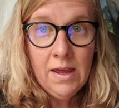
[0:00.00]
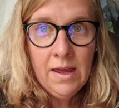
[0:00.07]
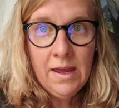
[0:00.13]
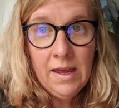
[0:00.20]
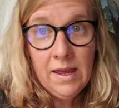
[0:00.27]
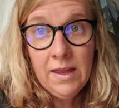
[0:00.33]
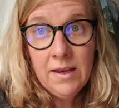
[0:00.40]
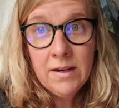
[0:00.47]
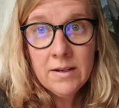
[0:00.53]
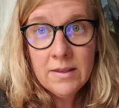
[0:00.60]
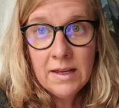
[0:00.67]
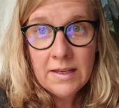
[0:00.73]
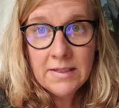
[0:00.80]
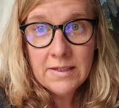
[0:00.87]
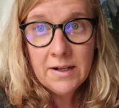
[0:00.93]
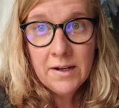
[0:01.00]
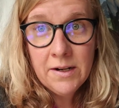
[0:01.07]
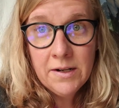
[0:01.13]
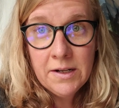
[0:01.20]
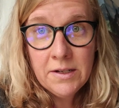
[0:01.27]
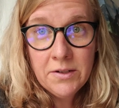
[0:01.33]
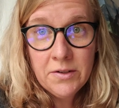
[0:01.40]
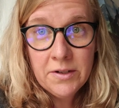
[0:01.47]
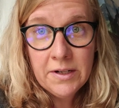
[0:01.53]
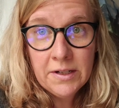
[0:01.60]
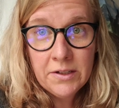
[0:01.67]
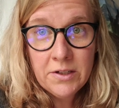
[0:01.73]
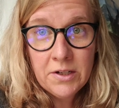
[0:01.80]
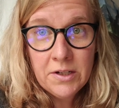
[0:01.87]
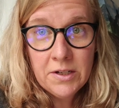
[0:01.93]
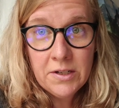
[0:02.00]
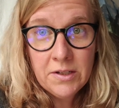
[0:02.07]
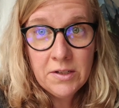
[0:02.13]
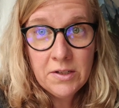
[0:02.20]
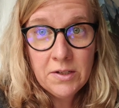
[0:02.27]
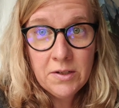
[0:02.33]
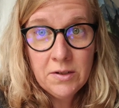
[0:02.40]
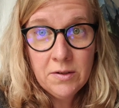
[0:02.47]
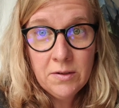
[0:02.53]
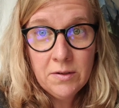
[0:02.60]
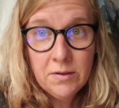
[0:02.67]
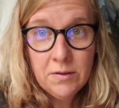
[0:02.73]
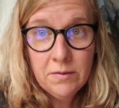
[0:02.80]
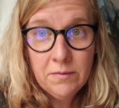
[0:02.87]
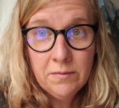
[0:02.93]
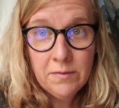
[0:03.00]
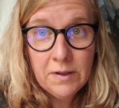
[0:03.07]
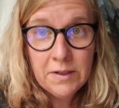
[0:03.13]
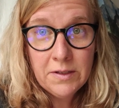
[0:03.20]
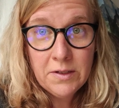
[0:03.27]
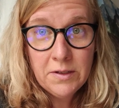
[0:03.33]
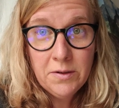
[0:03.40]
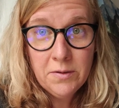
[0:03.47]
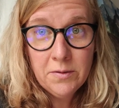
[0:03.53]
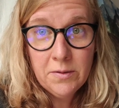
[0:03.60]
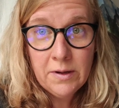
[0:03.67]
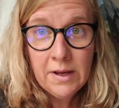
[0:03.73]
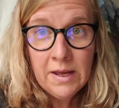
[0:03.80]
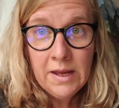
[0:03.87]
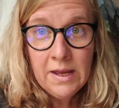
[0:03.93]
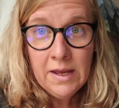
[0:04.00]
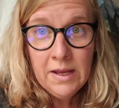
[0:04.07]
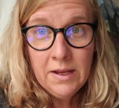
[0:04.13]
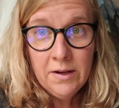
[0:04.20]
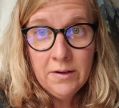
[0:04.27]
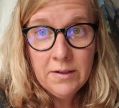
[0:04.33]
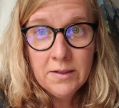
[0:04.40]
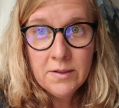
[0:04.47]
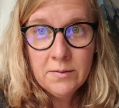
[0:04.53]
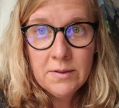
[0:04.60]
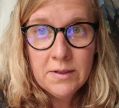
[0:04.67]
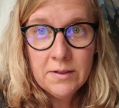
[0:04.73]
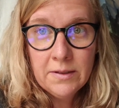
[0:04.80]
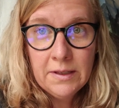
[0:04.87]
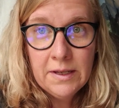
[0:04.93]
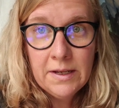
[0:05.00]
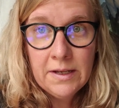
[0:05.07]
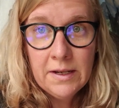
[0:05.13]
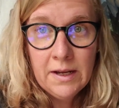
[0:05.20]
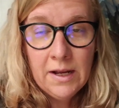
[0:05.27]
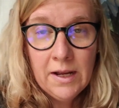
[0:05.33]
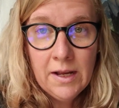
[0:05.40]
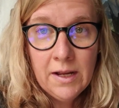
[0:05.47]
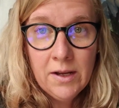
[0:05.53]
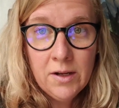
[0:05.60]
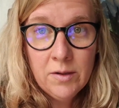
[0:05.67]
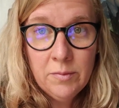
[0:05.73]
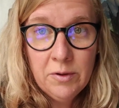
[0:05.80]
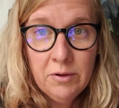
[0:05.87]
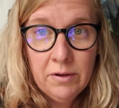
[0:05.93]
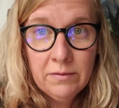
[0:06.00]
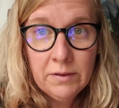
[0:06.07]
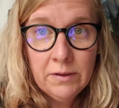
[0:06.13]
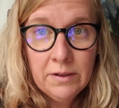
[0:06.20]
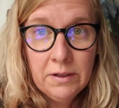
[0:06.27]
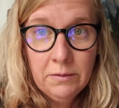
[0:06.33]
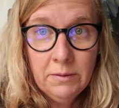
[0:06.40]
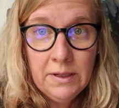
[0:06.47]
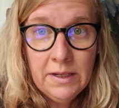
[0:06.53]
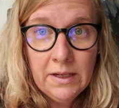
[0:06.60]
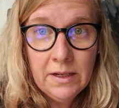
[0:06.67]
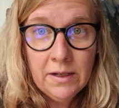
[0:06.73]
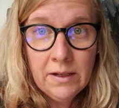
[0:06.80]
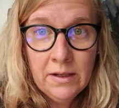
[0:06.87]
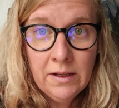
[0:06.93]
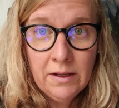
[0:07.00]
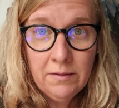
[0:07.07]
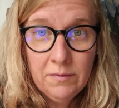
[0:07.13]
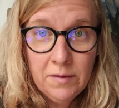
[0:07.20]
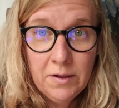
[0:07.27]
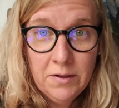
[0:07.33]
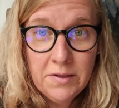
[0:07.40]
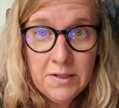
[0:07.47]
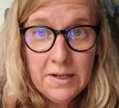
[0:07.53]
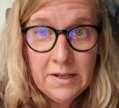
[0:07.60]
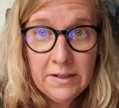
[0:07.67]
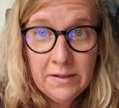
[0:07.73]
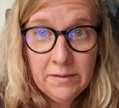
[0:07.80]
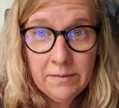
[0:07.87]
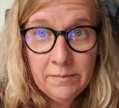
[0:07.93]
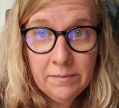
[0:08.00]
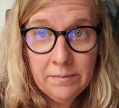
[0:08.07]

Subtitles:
And that's our introduction to fondue here in Switzerland. I hope you have a great week. Auf Wiedersehen.